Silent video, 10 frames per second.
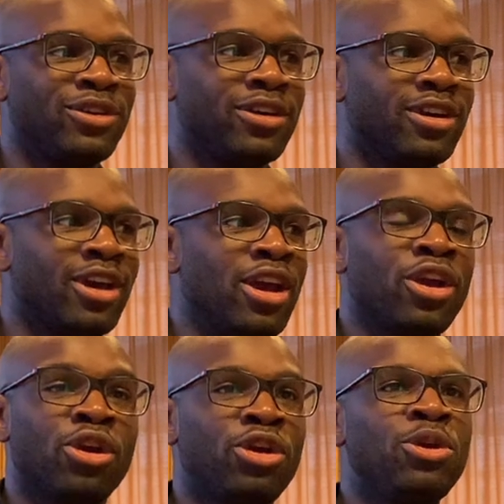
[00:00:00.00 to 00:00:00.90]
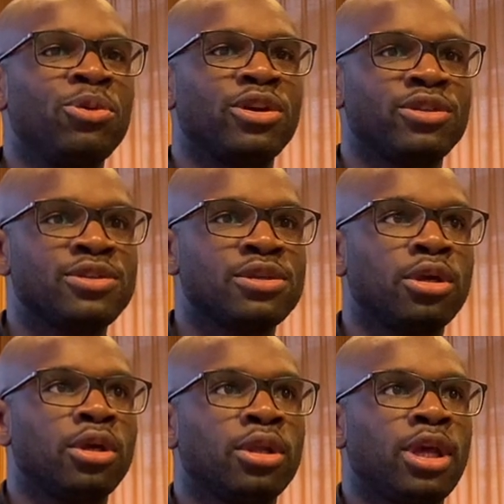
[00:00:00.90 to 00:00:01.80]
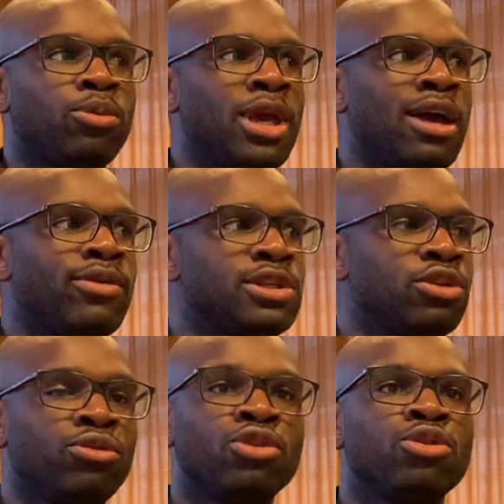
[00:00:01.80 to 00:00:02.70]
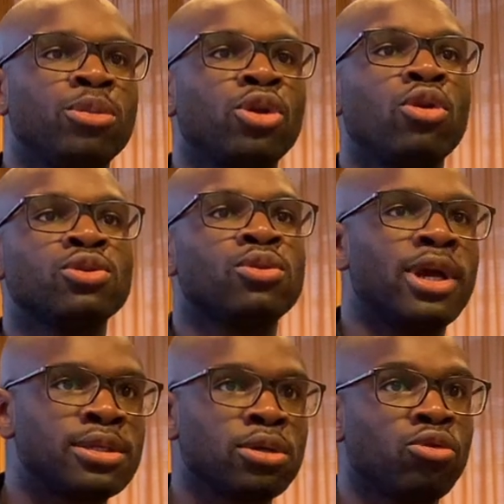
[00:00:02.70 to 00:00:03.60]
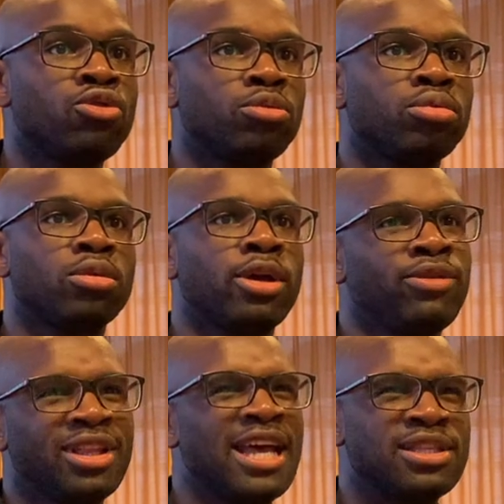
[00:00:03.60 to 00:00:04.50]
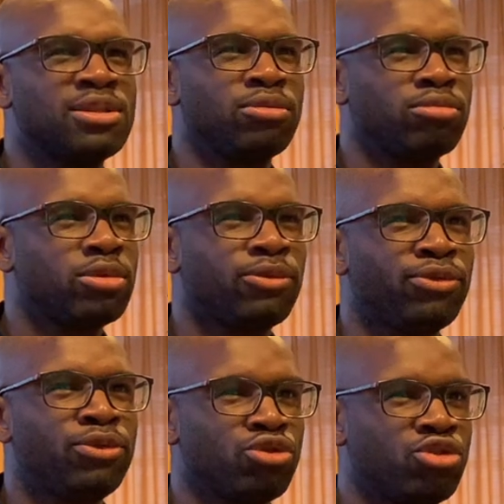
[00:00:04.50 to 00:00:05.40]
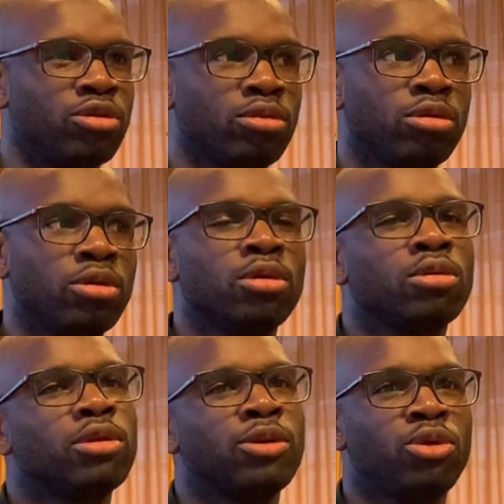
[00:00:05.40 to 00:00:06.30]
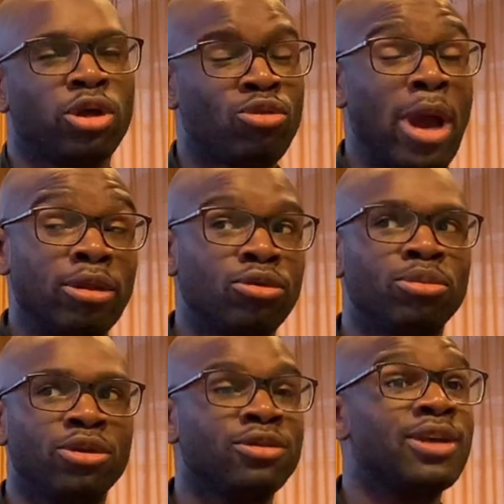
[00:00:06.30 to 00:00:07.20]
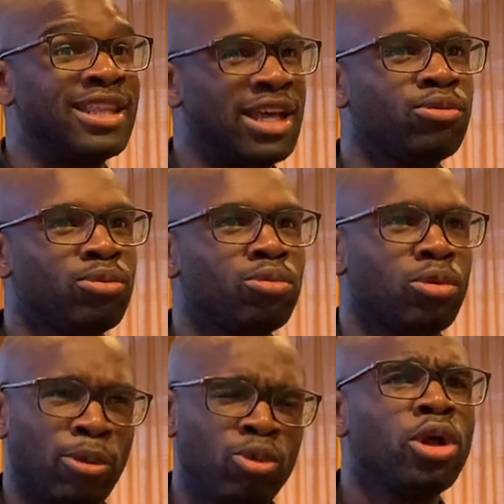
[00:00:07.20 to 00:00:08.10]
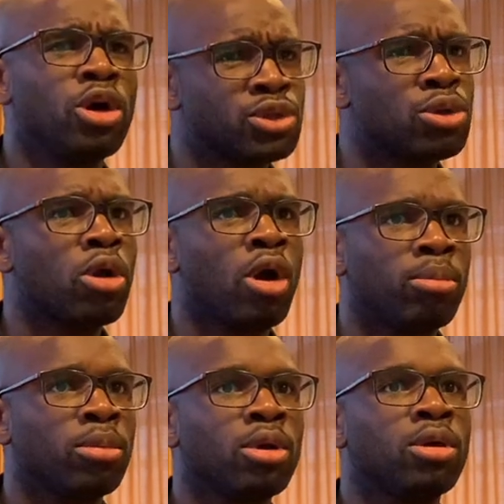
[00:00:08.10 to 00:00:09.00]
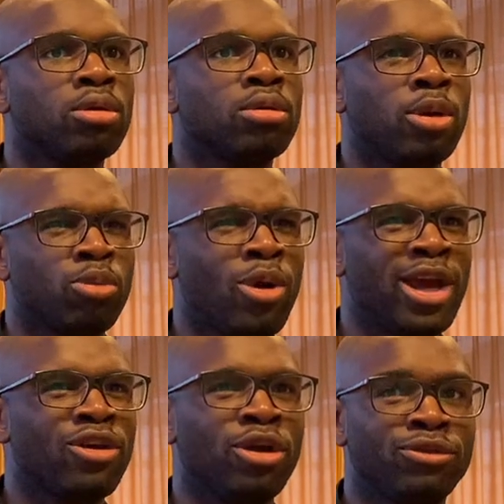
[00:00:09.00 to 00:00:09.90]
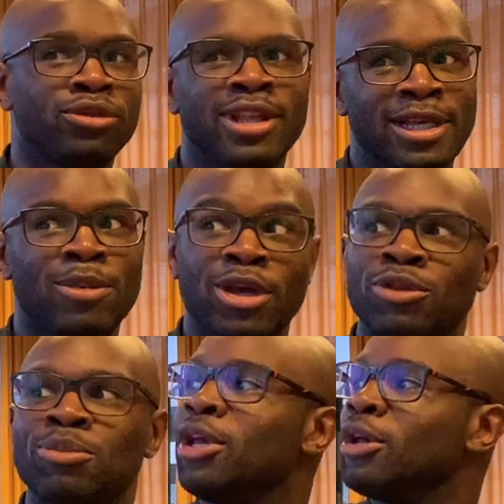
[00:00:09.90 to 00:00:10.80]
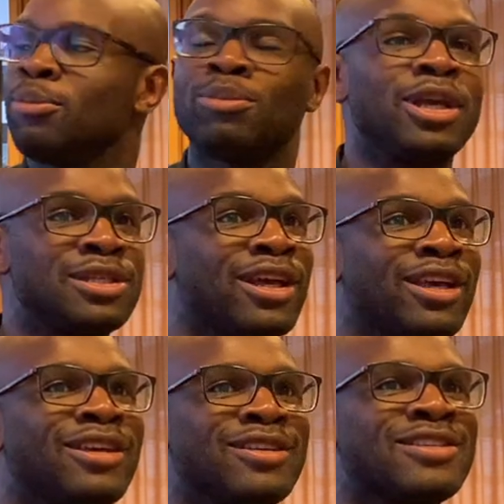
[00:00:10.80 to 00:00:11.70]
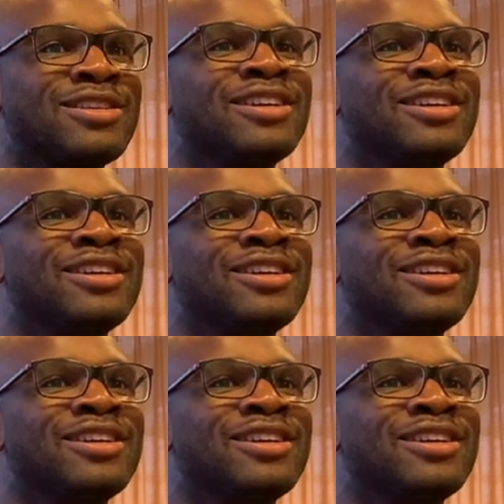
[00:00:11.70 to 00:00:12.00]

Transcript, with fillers: the coherence that we have as individual, but also as a group. I think that's the, the future that we are trying to build, and that will also come. I'm quite confident, especially being in a place like this.